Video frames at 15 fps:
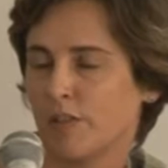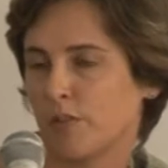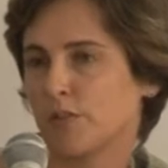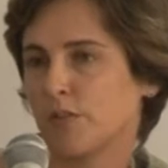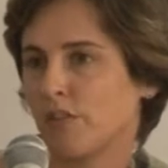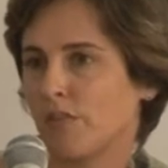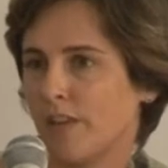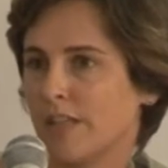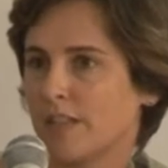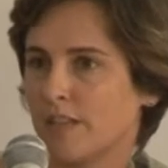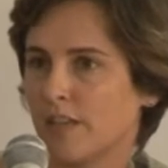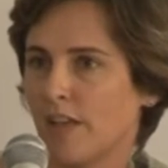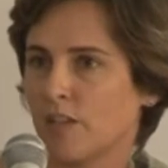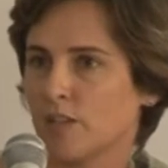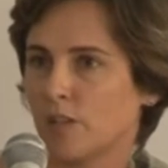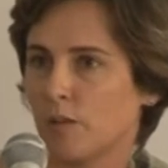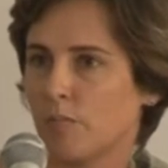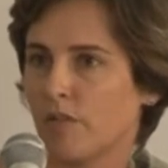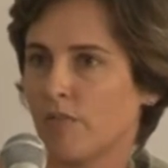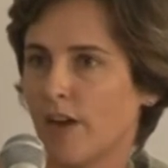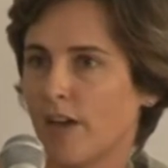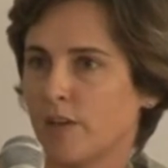sort of incidental
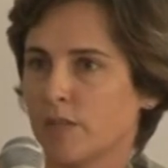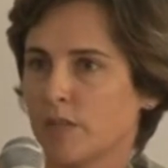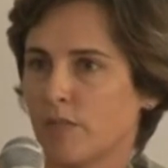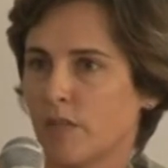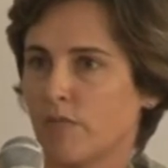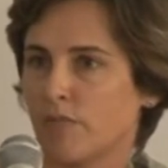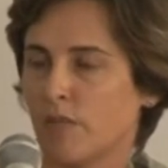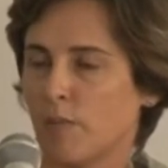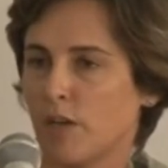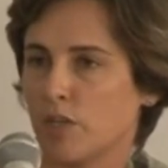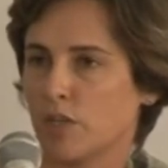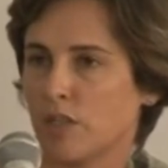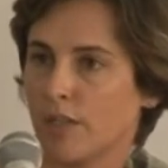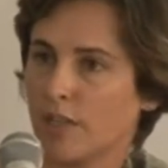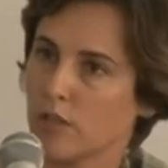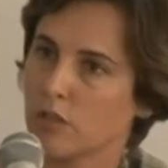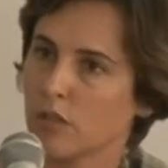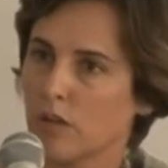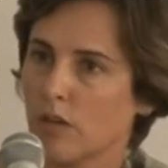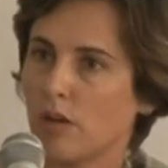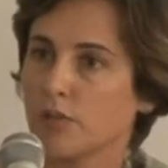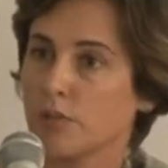providers of information that in
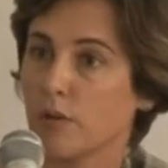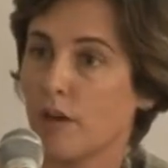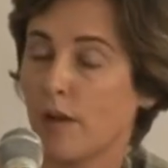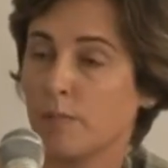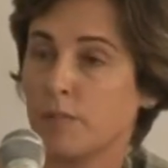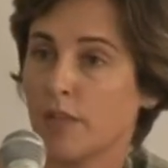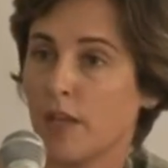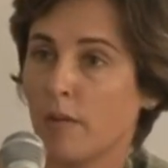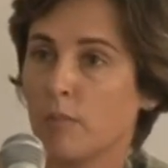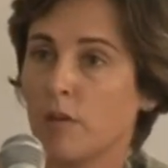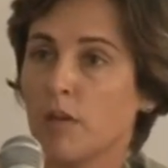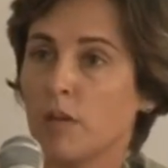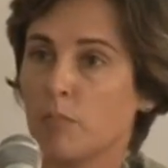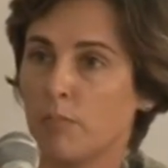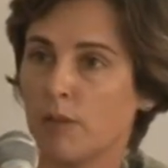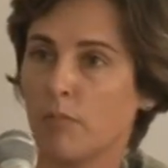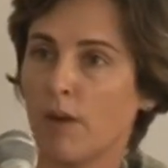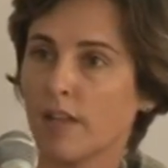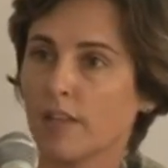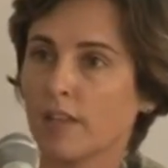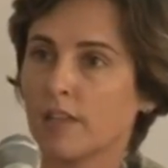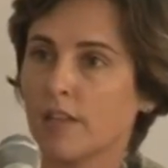turn also helps them be
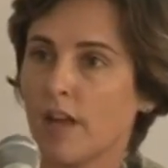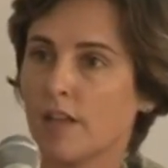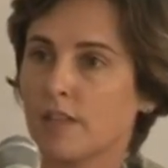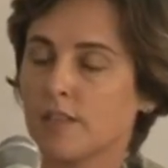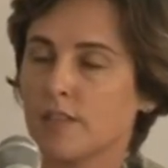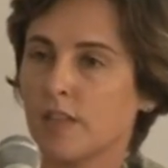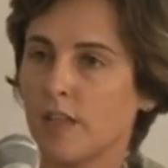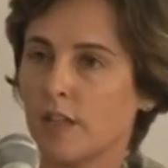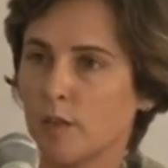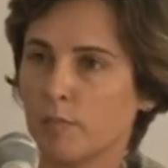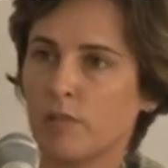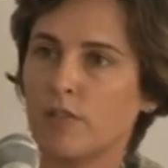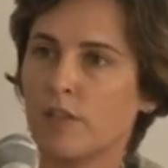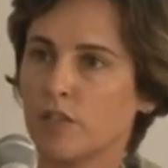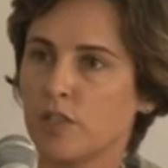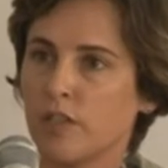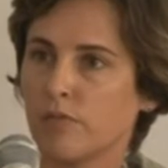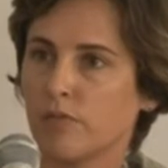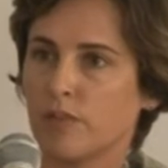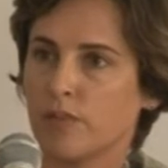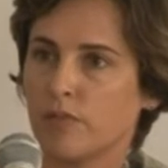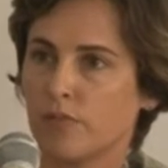recognized in the provisioning
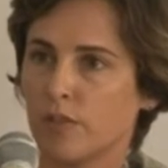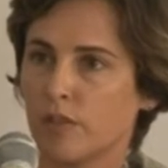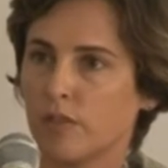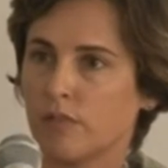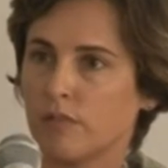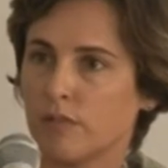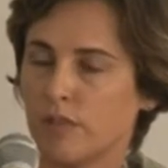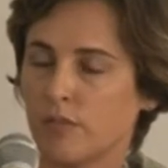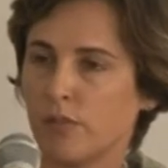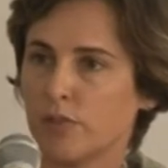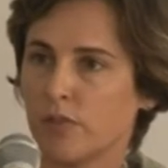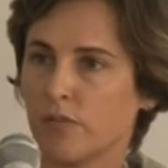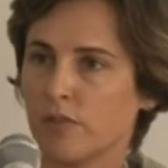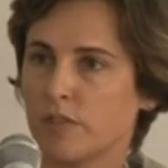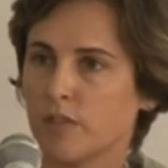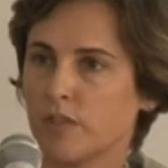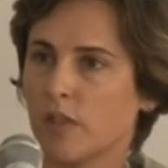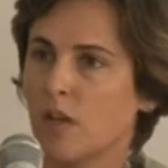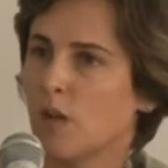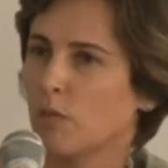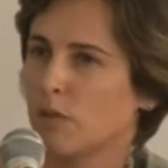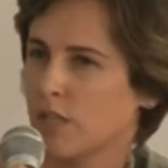for civil services,
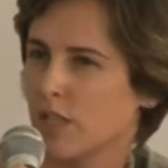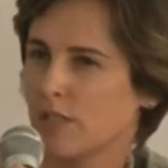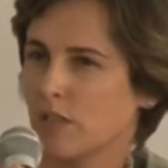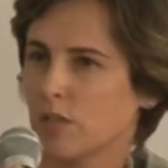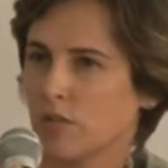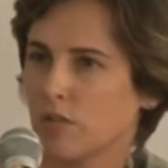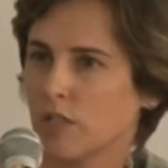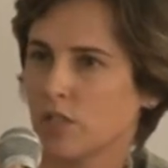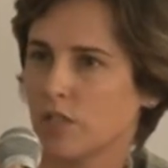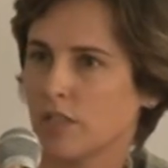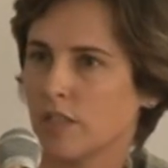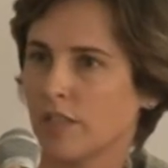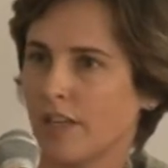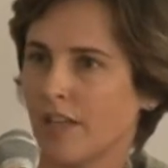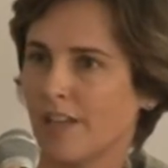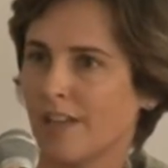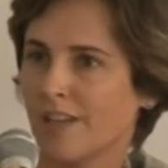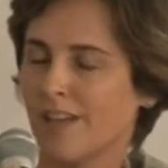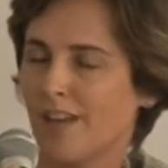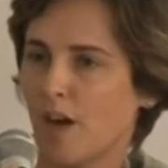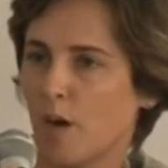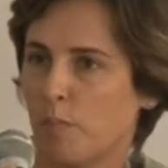which isn't traditionally
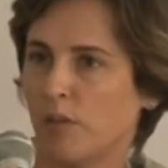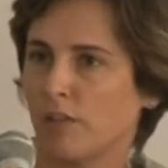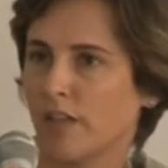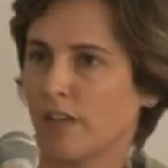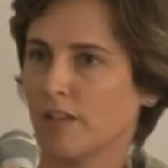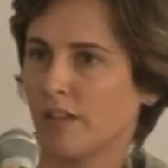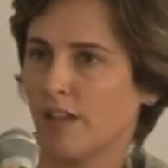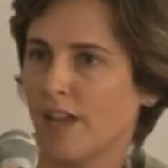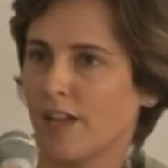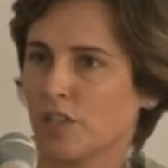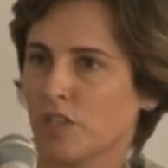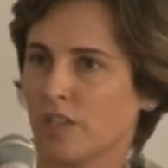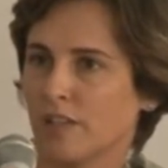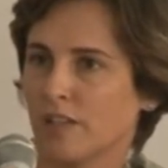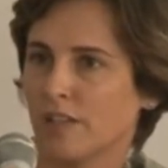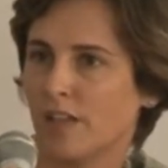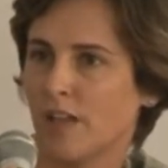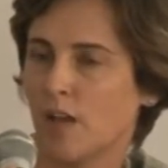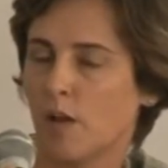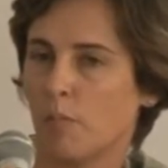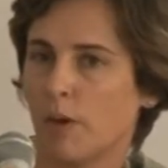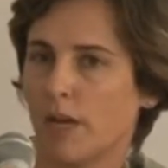a political action,
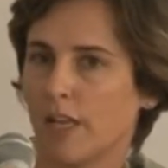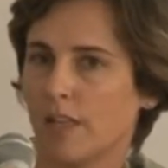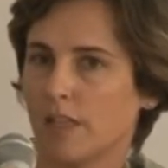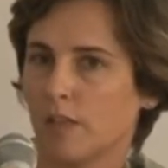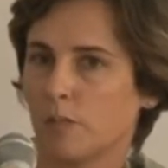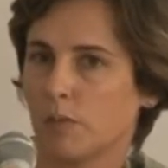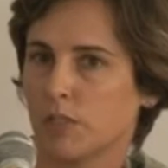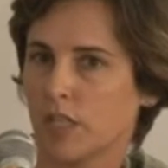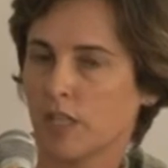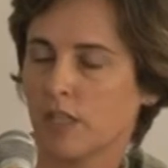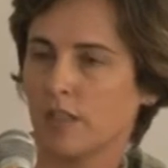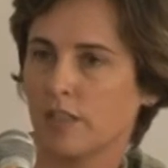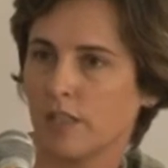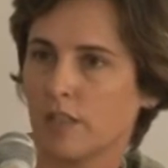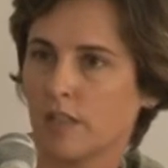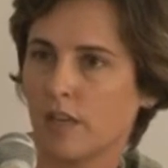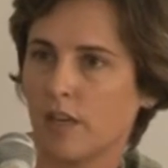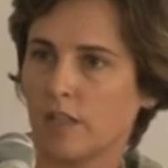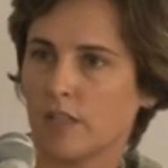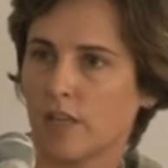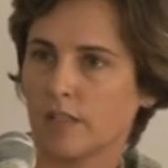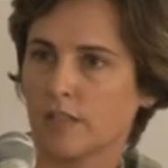but I think particularly in the
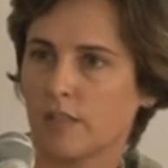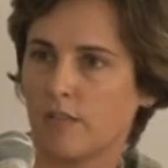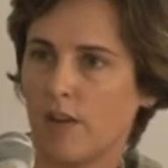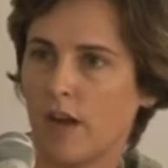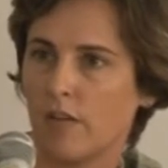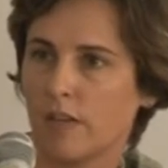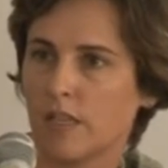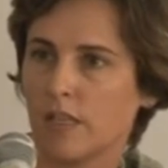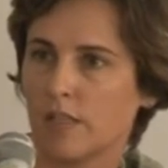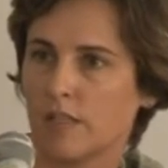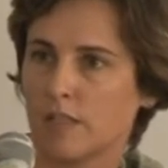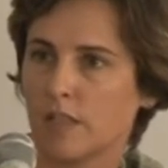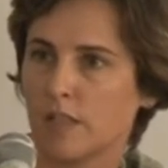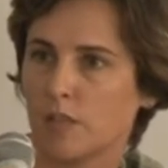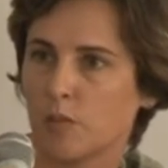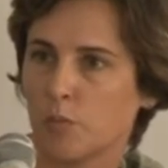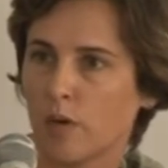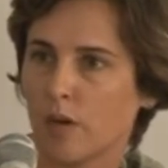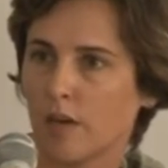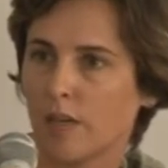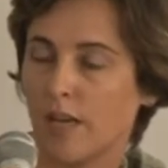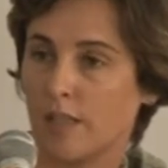context of how Indian cities
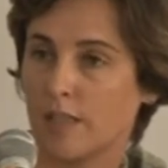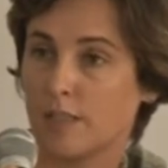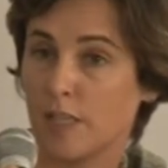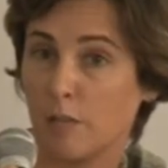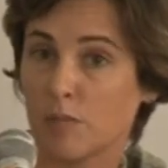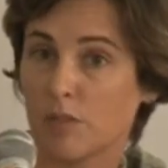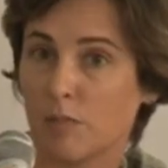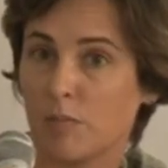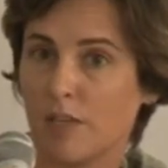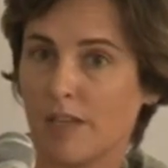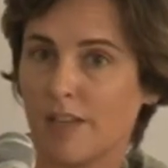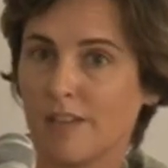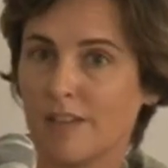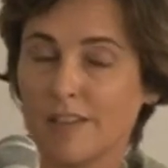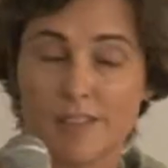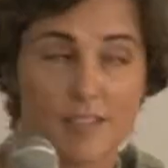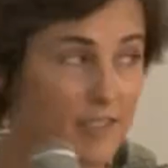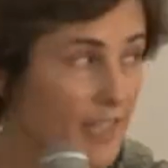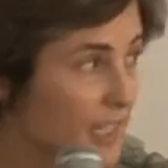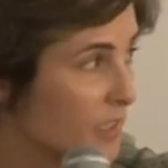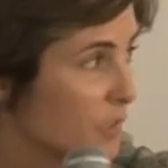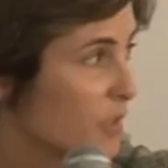work and seem to be
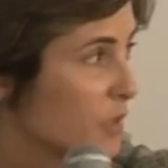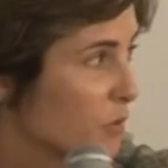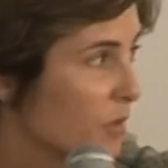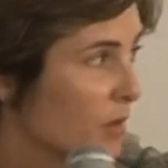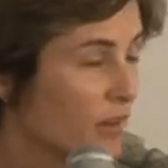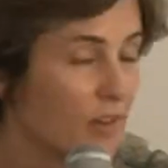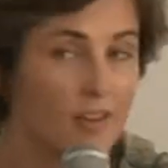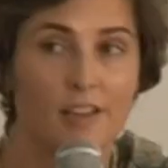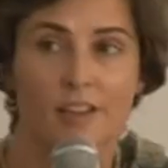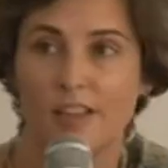slated to work,